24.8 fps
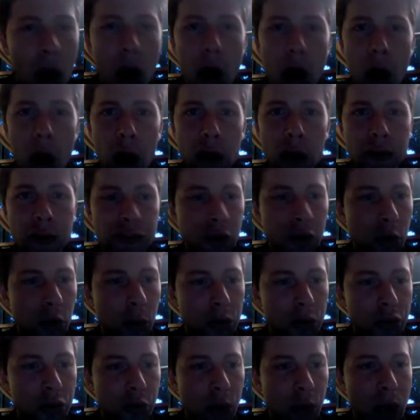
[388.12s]
Also,
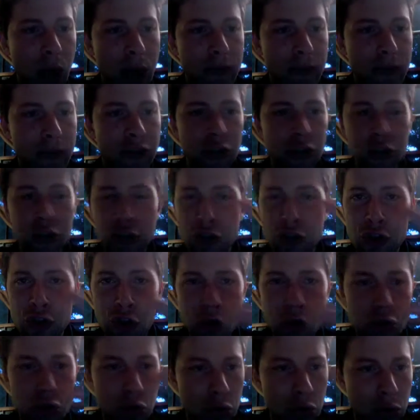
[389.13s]
what you have to
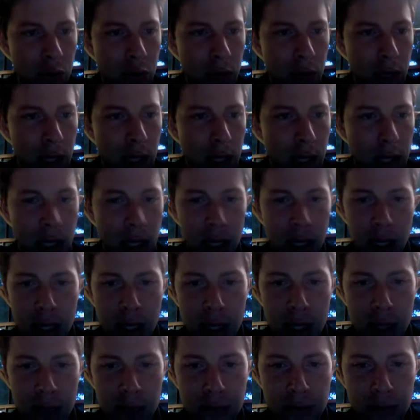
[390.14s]
do
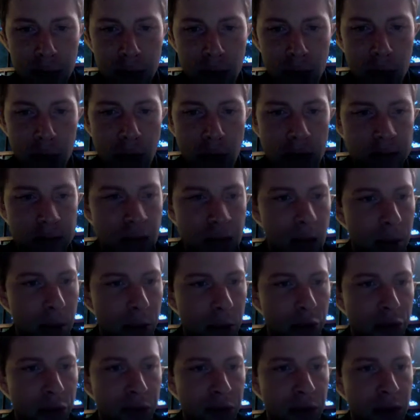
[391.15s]
is
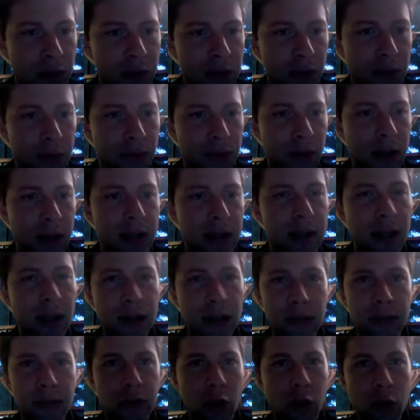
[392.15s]
roundtablers, you've got to invite the
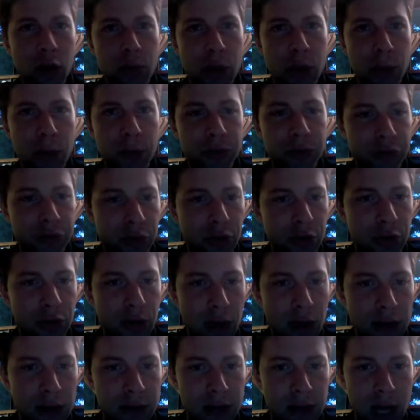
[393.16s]
necessary people to your
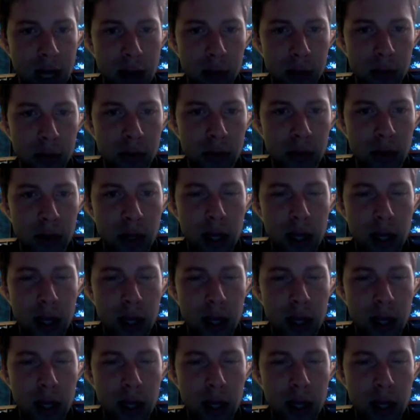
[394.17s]
roundtable.